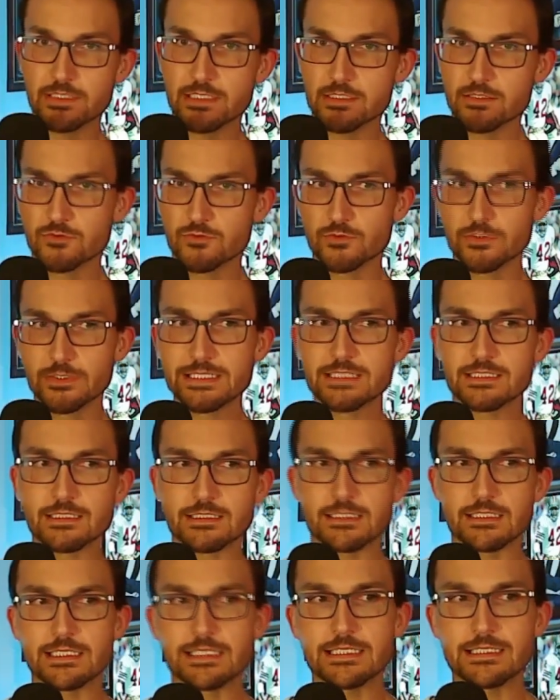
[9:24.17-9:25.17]
this
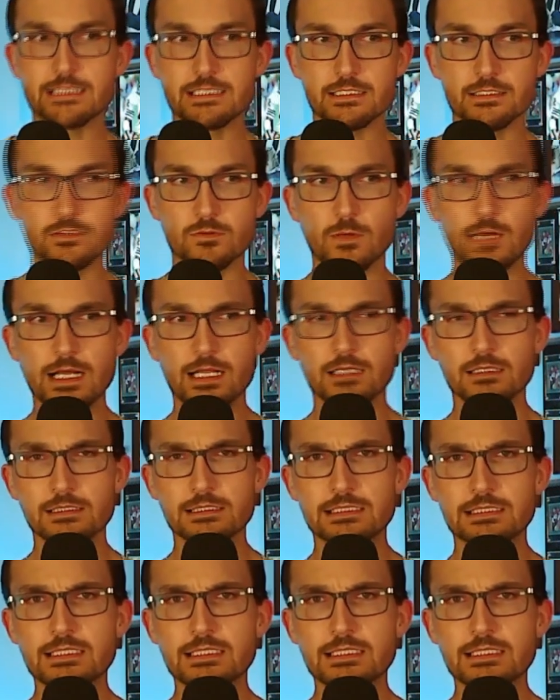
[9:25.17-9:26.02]
recently as well.